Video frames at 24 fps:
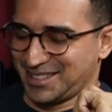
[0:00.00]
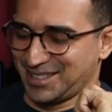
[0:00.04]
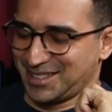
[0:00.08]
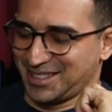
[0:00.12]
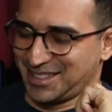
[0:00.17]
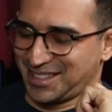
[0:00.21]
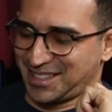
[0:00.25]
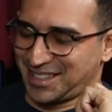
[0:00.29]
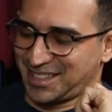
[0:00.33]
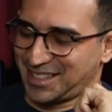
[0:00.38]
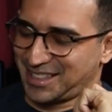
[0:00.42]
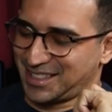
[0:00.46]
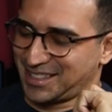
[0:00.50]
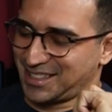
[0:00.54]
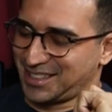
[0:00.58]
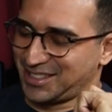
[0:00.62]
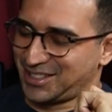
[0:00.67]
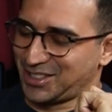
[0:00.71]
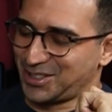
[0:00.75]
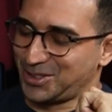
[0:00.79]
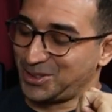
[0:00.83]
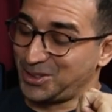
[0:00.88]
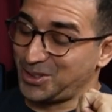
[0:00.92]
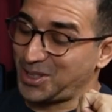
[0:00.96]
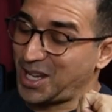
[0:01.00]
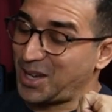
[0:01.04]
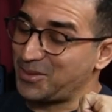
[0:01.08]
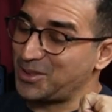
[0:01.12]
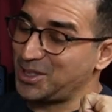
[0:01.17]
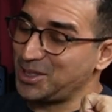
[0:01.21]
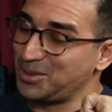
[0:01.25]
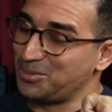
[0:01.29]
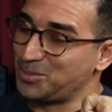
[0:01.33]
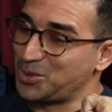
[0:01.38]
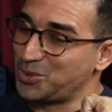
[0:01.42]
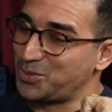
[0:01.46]
Yeah. So do you have
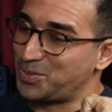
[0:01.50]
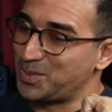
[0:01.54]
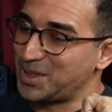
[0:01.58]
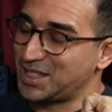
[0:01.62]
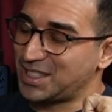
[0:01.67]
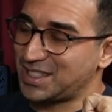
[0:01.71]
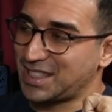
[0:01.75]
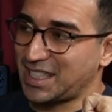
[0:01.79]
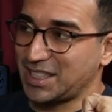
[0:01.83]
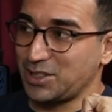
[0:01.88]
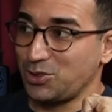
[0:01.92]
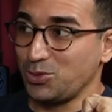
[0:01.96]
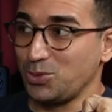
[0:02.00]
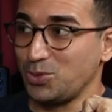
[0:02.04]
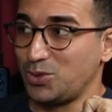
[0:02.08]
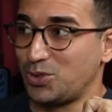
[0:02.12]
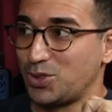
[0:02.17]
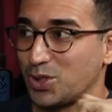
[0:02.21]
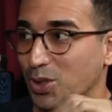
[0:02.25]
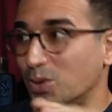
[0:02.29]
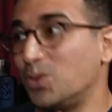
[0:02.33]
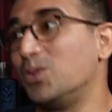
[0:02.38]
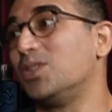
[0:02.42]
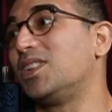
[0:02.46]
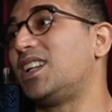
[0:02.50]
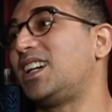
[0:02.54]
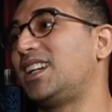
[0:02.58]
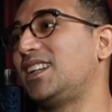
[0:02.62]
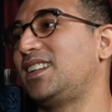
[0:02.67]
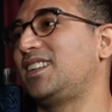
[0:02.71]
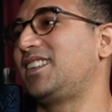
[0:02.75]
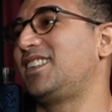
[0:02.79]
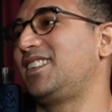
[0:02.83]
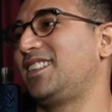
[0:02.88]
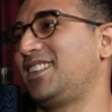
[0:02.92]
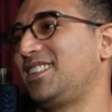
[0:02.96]
any movements that you don't
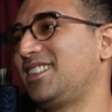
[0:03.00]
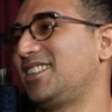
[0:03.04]
like?